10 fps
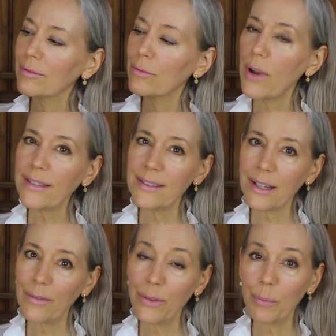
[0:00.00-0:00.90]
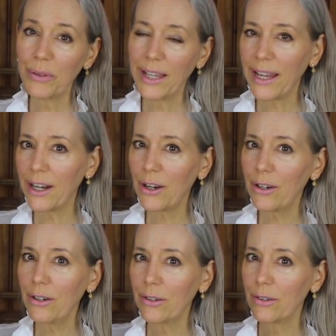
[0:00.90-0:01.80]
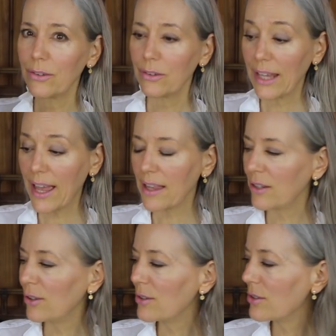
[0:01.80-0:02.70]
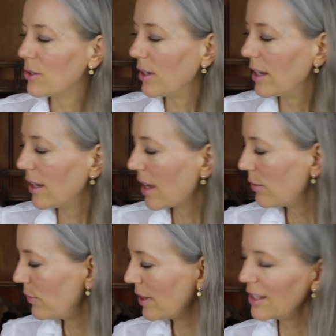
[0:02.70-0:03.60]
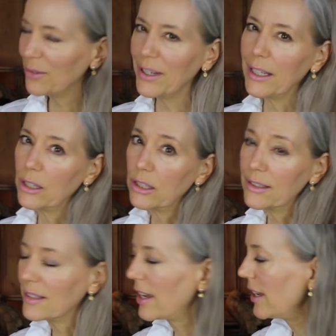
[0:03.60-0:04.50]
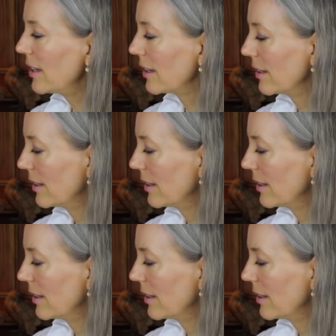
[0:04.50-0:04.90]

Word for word: rest of the planner calendar so you can get a feeling what it looks like.